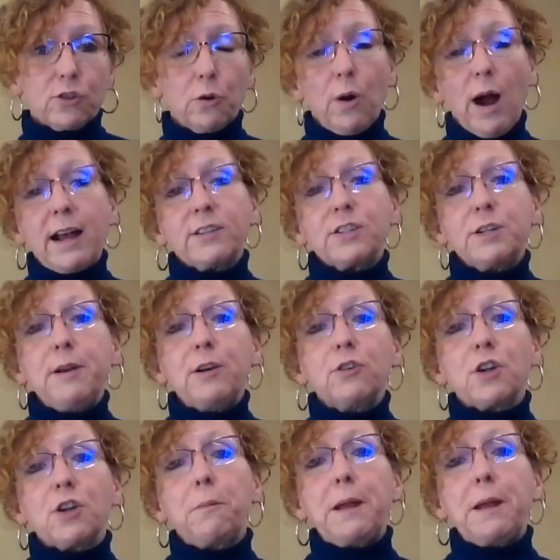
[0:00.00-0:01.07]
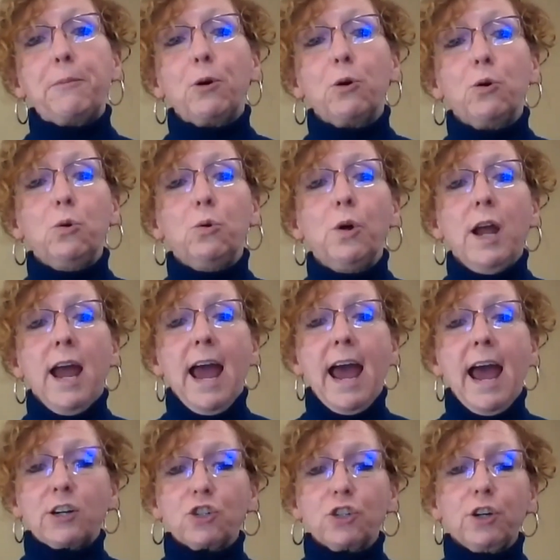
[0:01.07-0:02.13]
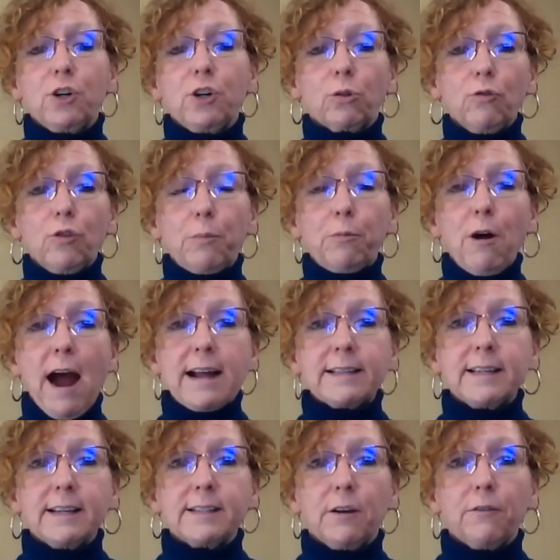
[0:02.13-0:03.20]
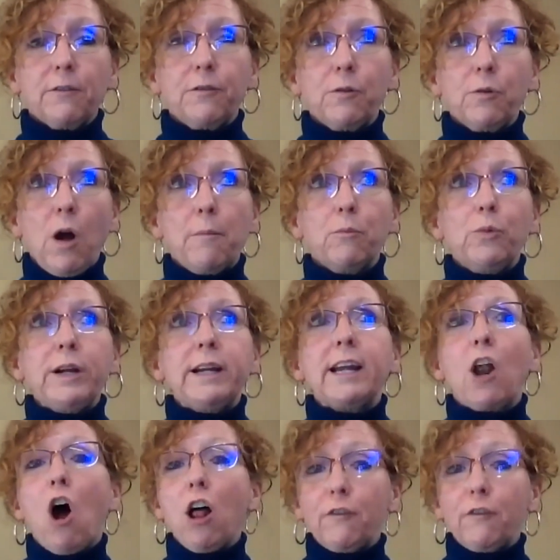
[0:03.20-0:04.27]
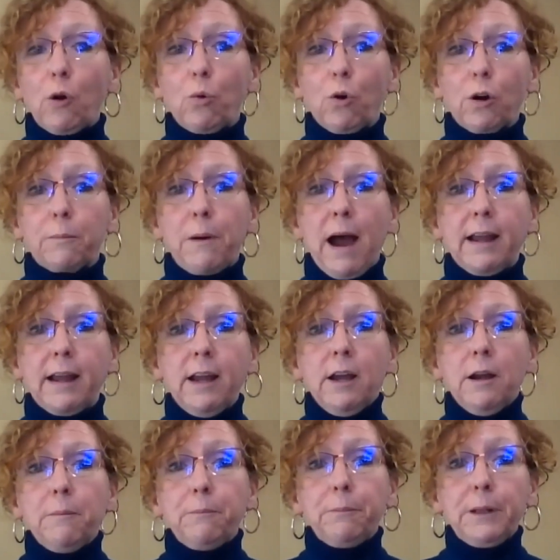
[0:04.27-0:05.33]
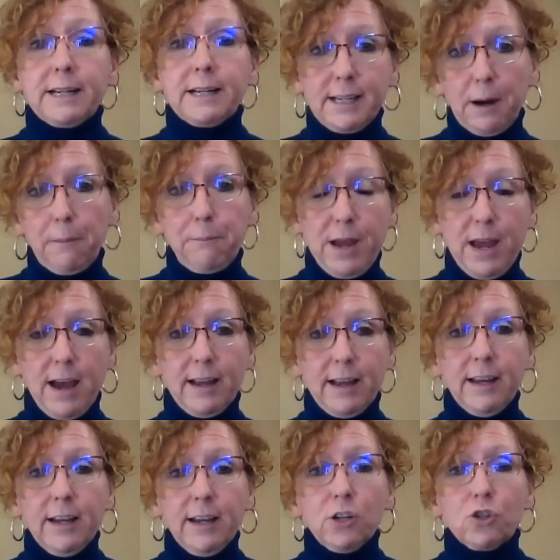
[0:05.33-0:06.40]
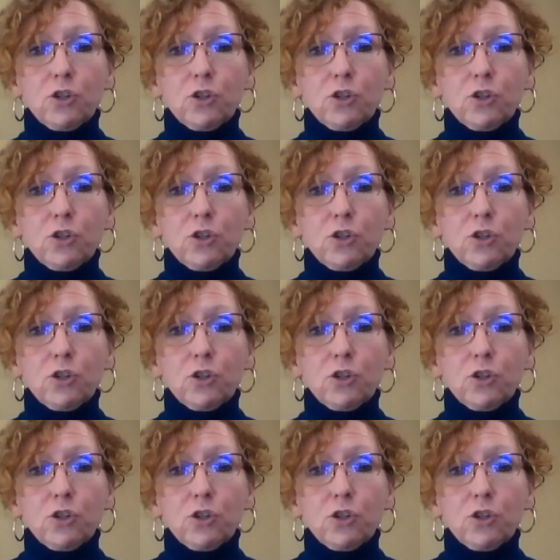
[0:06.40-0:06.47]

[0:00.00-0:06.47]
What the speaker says: So estimators are people who actually go through the process of, we get all of our work by placing a bid.